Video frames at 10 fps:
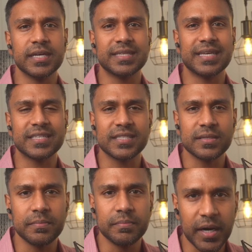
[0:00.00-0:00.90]
takes
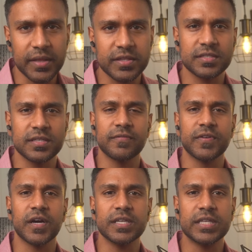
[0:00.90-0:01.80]
months, if
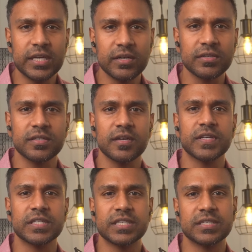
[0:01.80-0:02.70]
not years, of
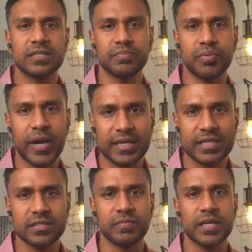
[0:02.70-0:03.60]
consistent practice
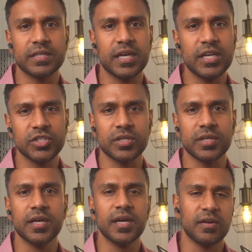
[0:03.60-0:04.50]
of meditation
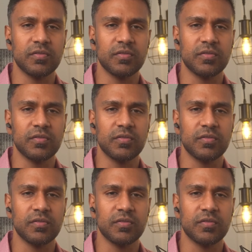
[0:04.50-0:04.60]
and